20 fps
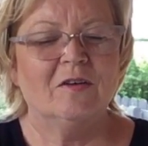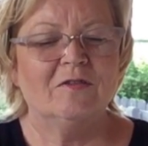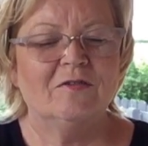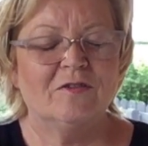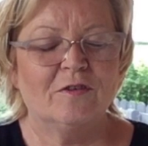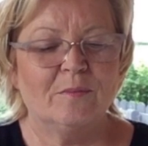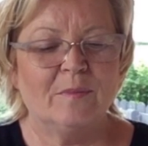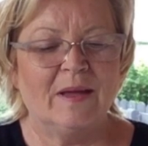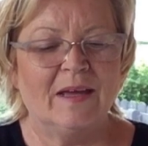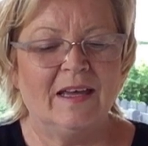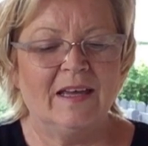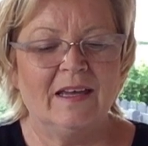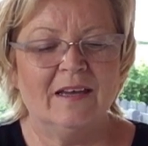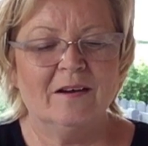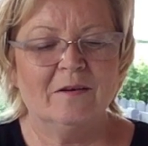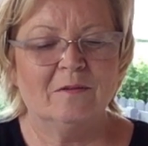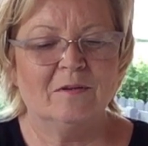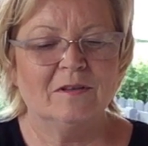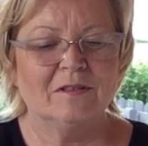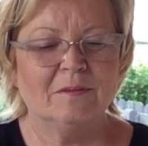for
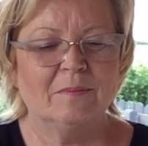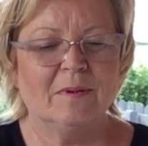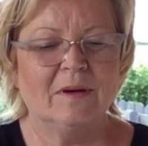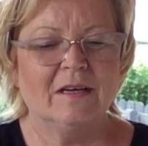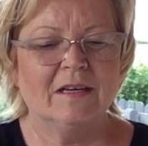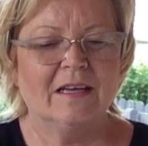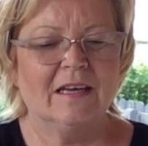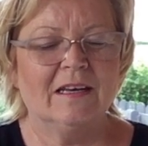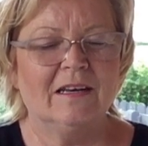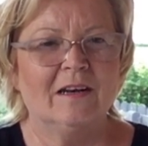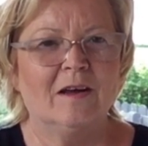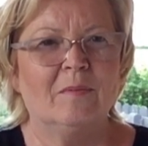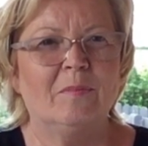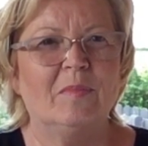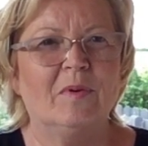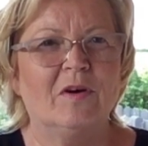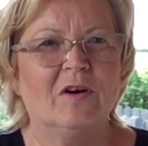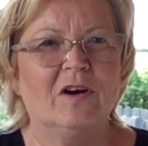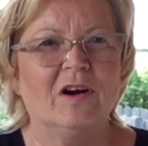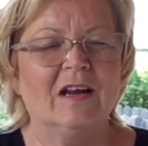me it was about getting up
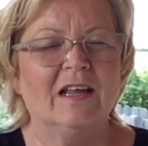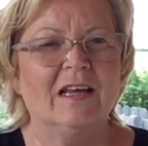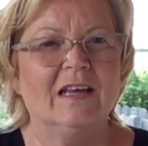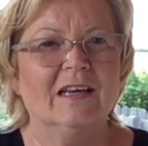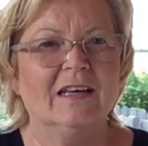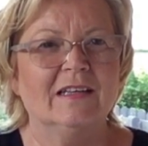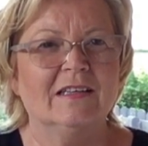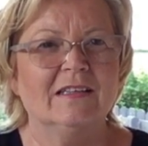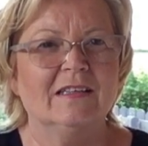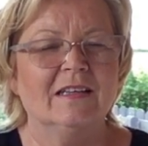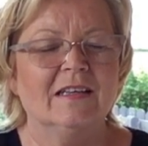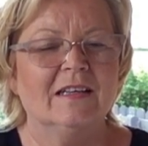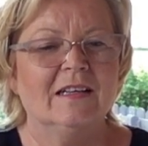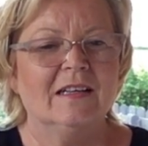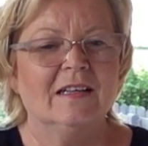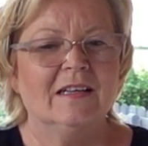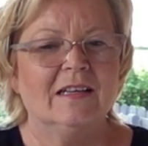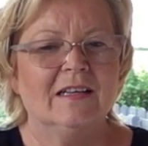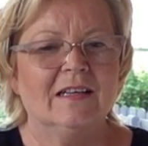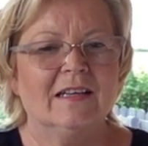early and
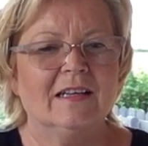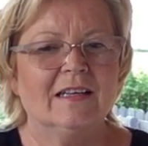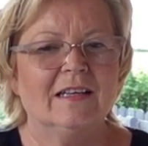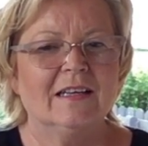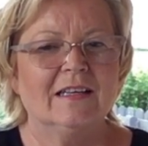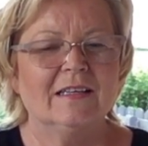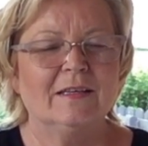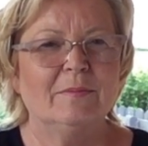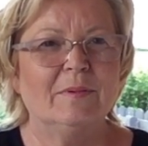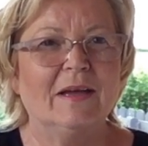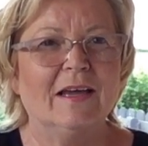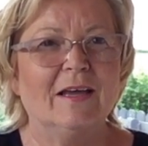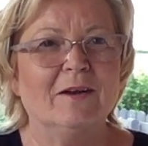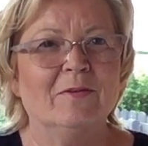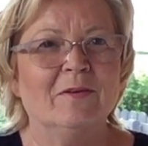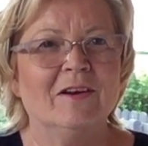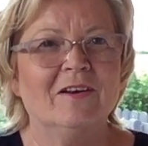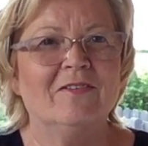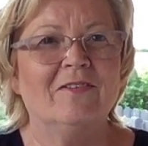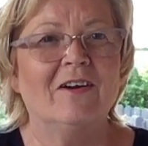getting to
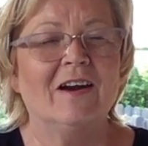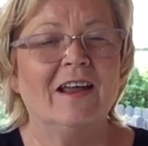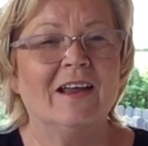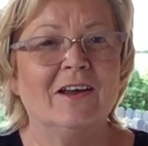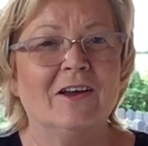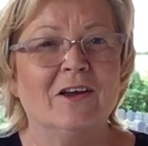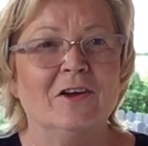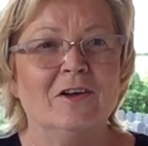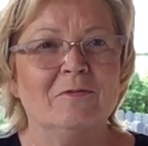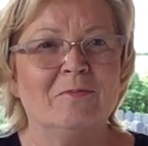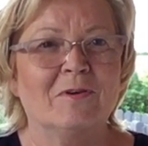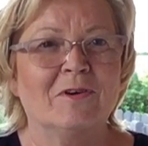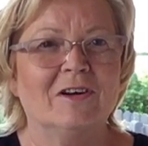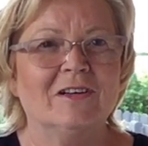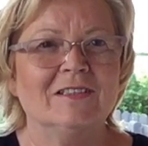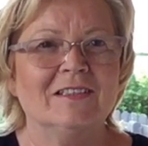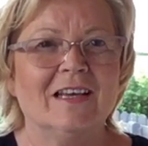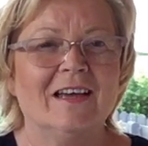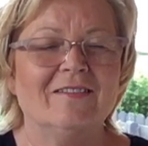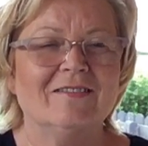bed whenever I could,
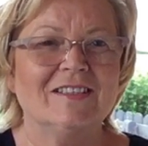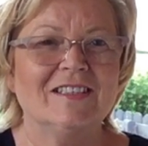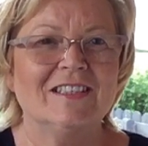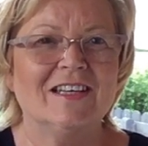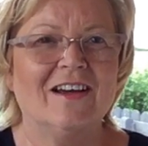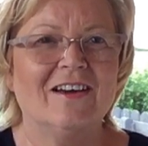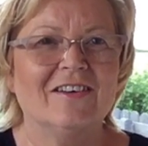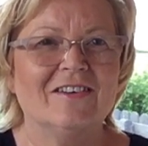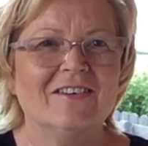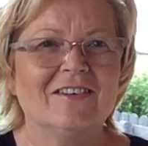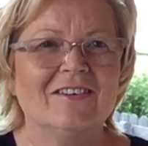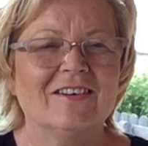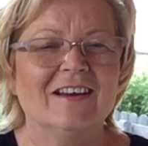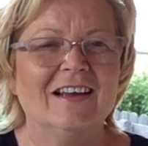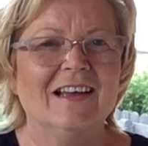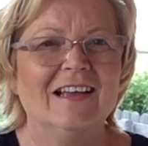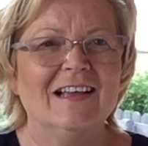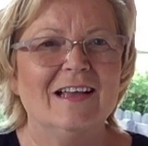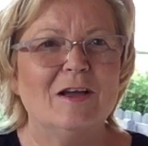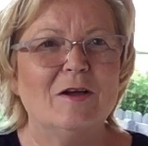because I was shattered
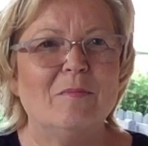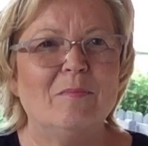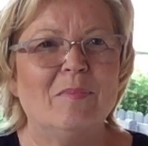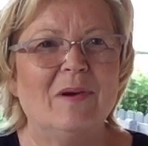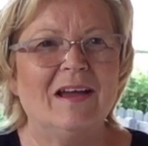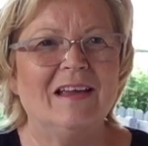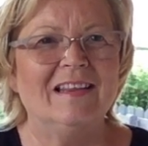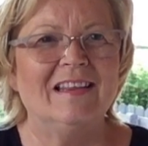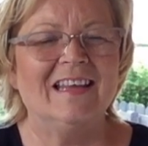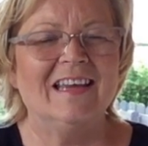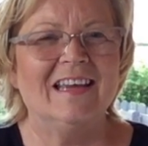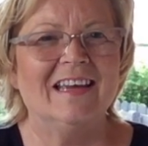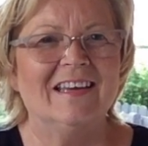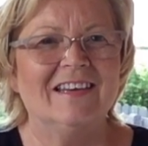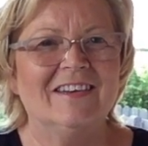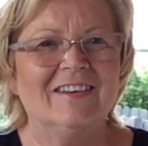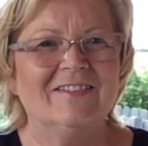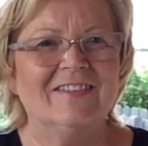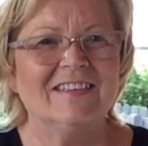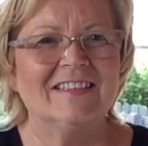by the
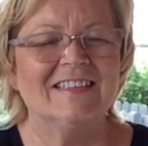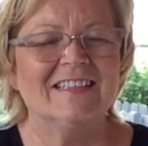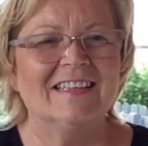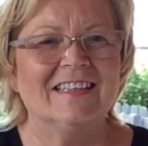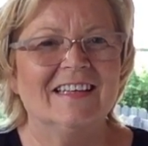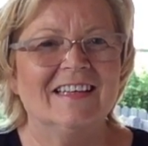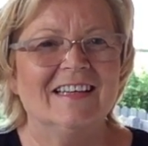end of it.